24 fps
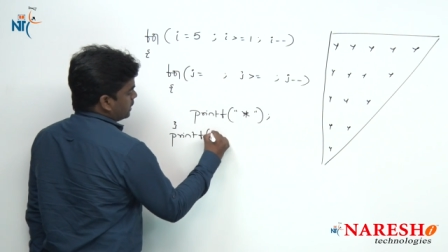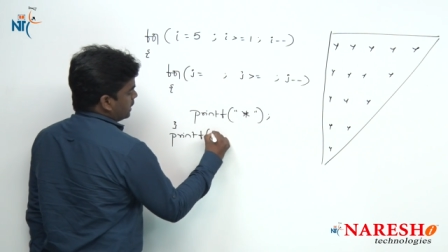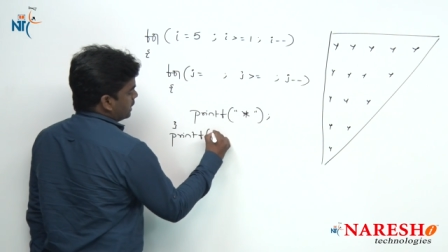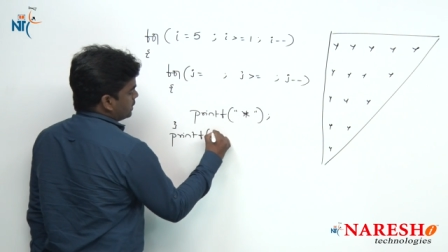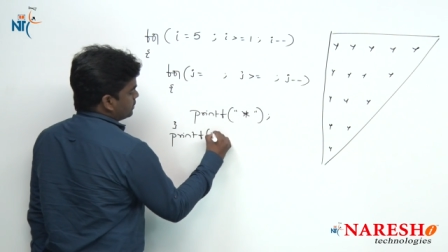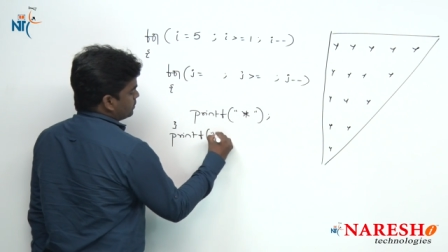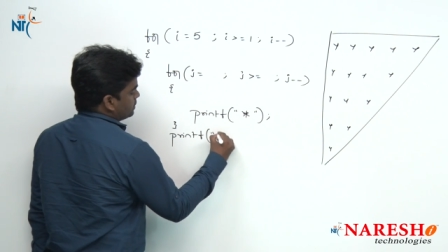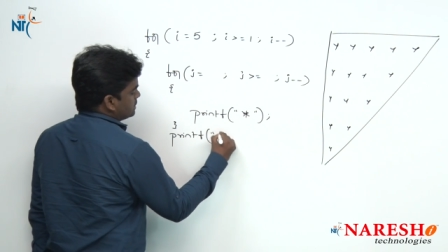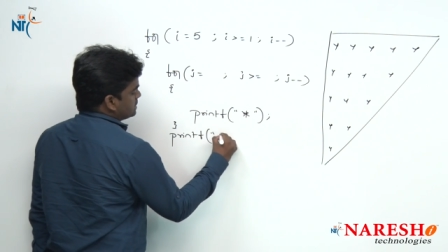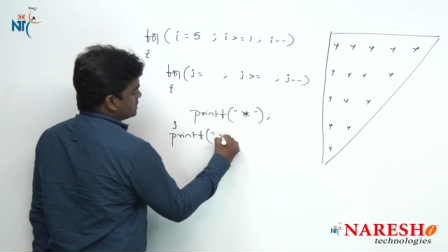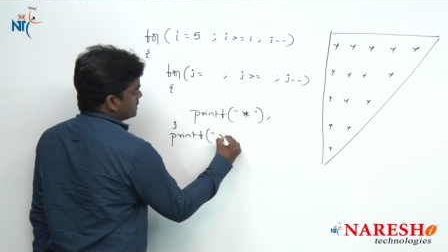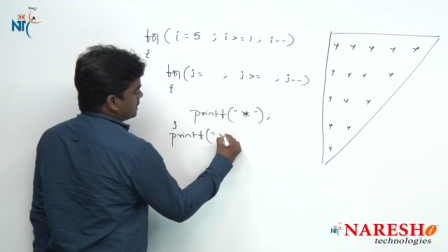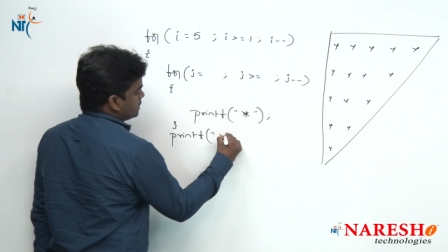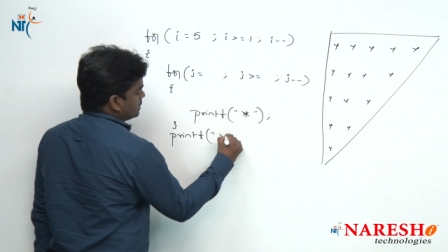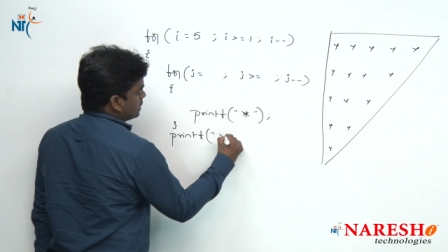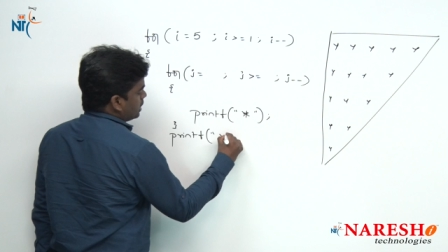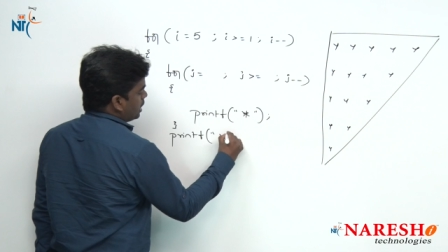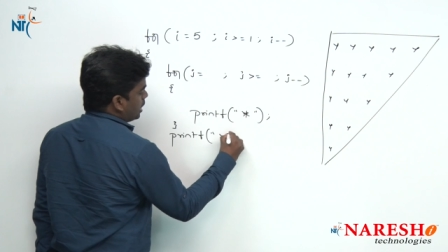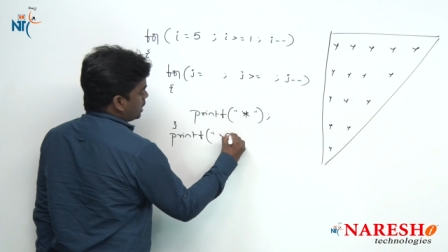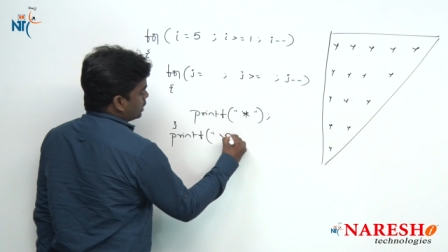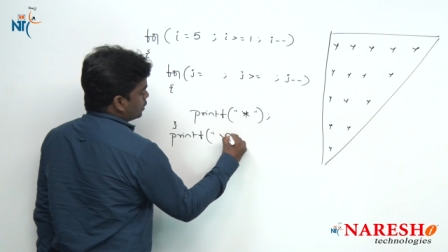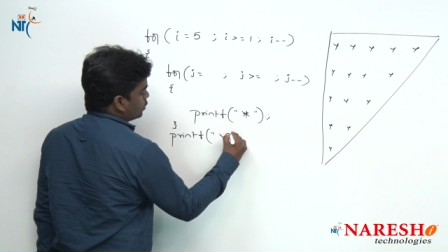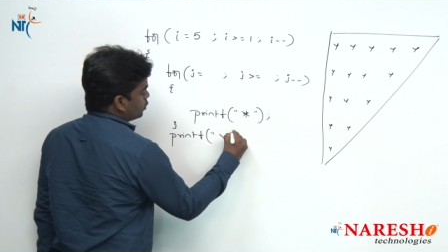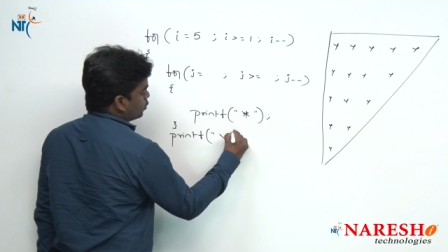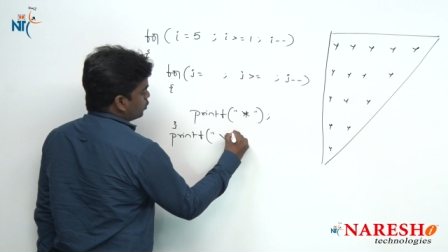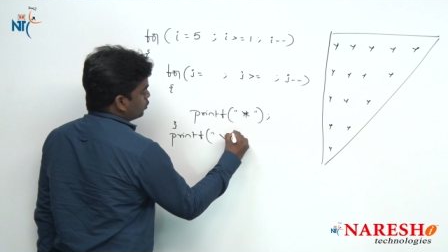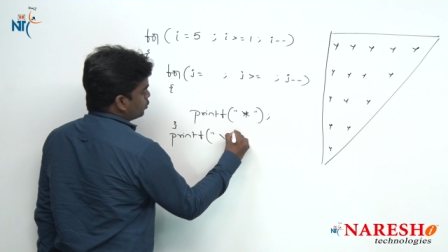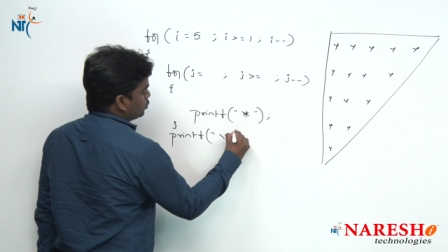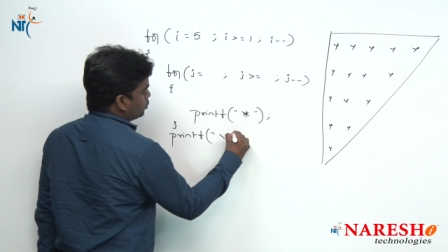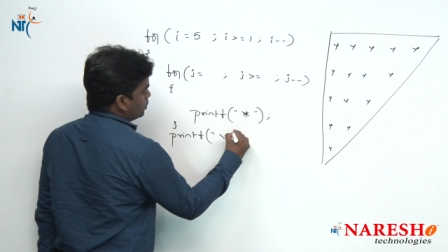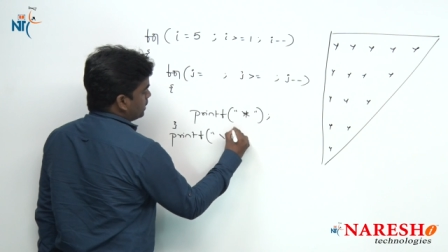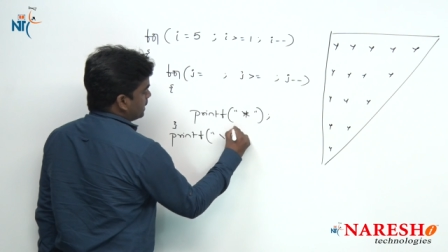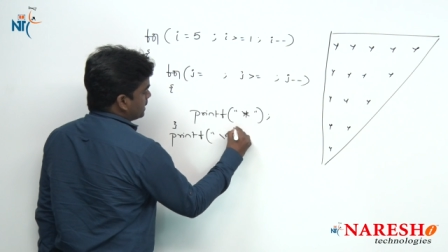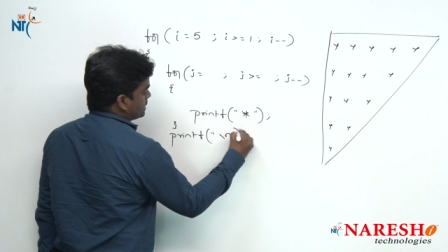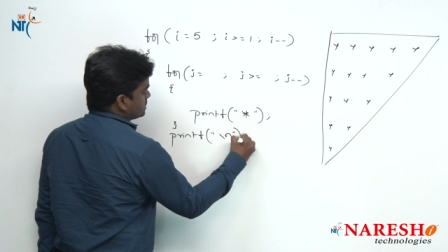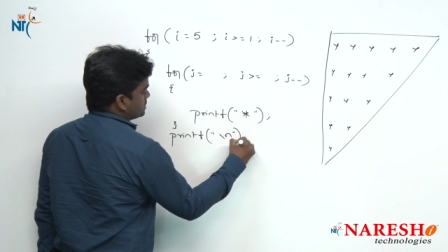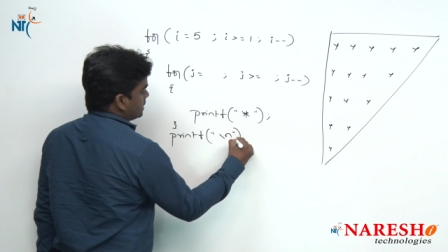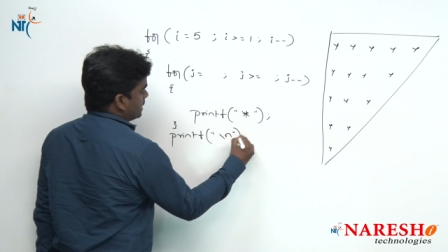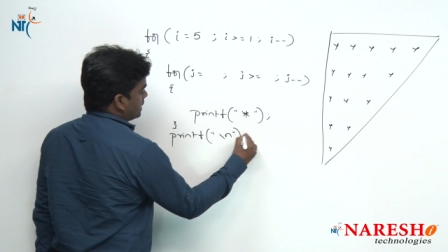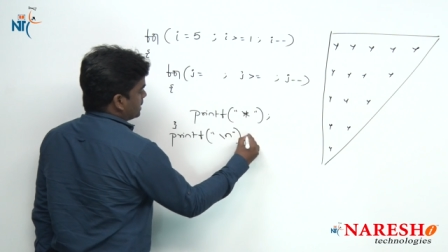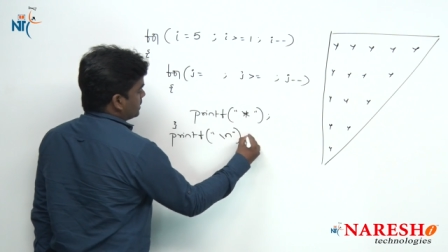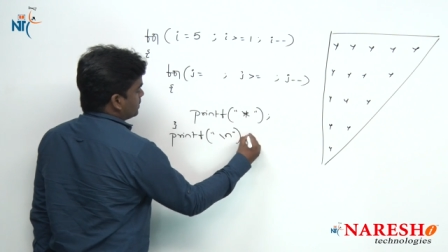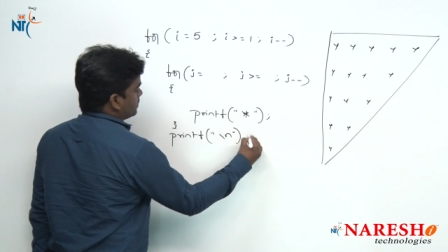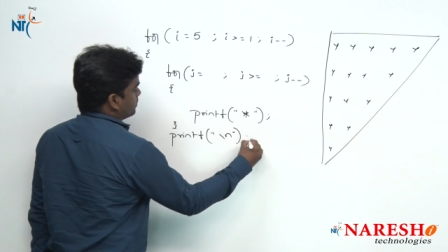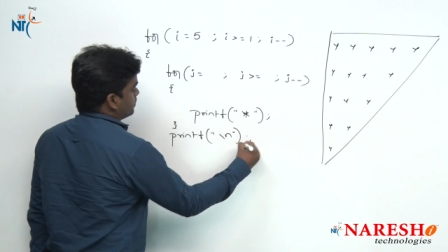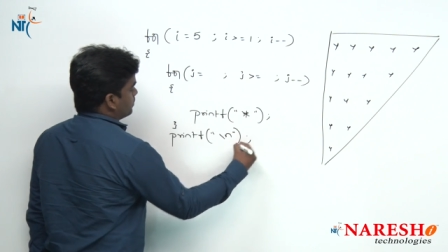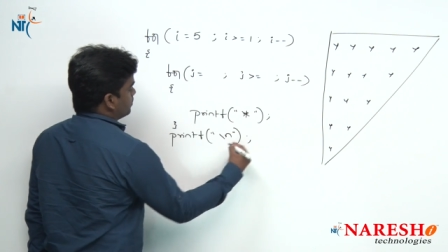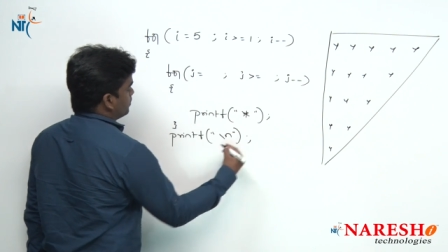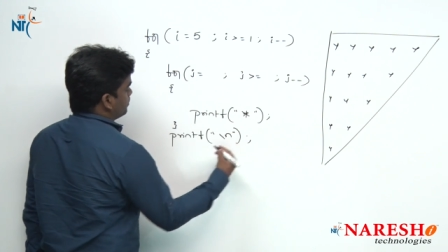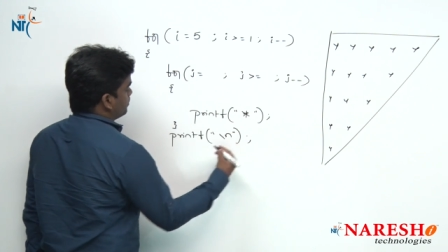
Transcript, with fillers: it will send the control to next line.